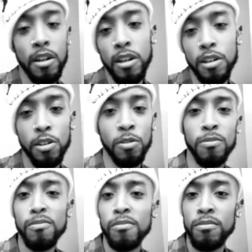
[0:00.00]
You know,
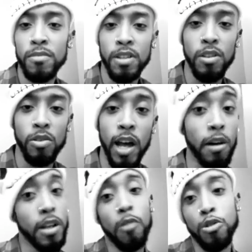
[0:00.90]

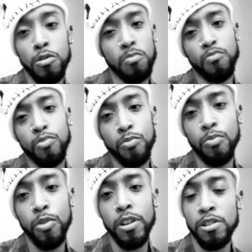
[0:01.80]
that was
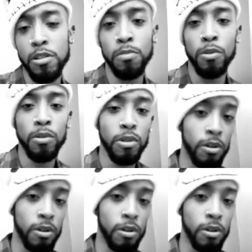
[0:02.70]
pretty simple.